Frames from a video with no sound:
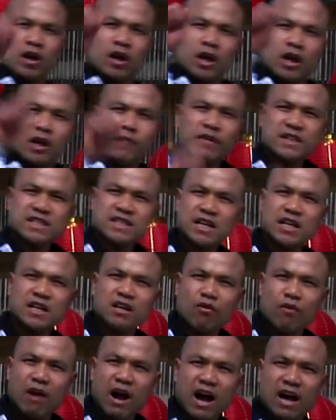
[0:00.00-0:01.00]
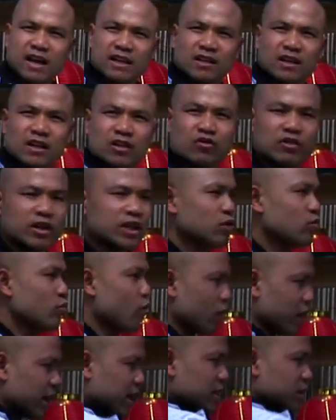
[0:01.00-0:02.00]
If it's single hand, you need to
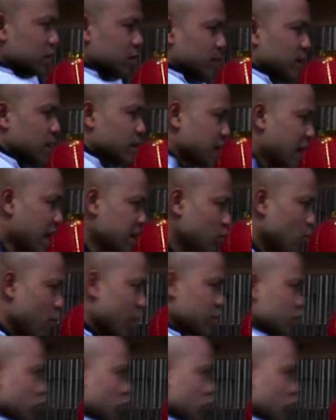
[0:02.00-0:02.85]
walk in because otherwise you're